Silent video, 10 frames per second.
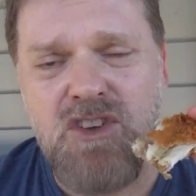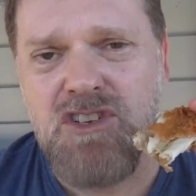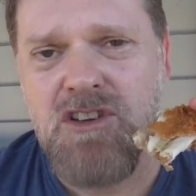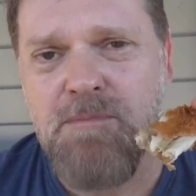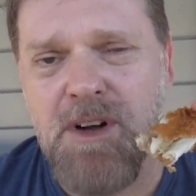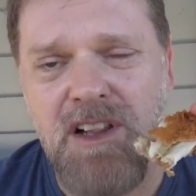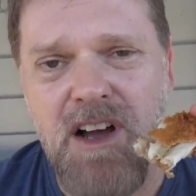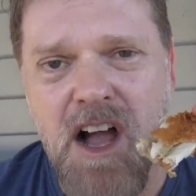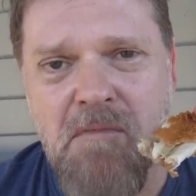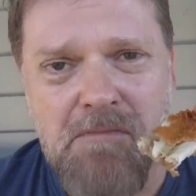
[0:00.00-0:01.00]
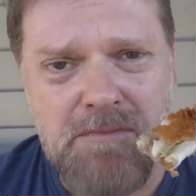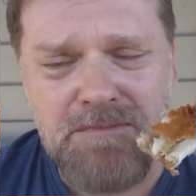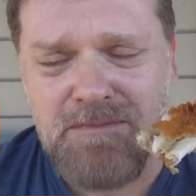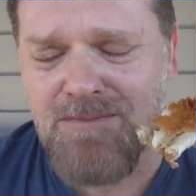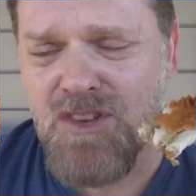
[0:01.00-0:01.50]
Super light,
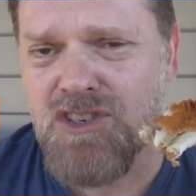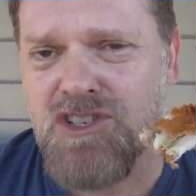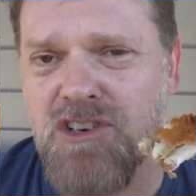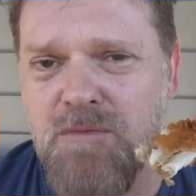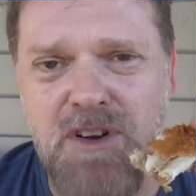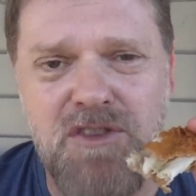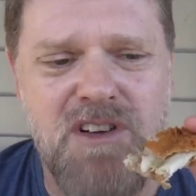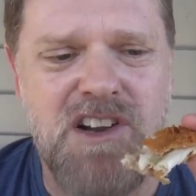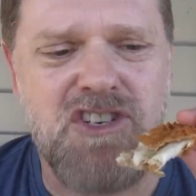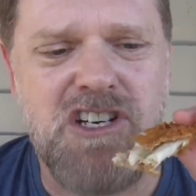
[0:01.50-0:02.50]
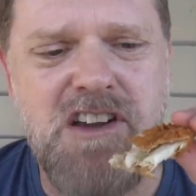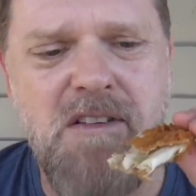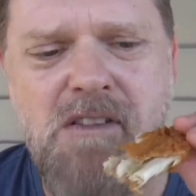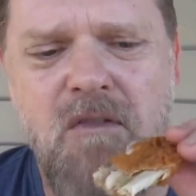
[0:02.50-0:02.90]
super crunchy,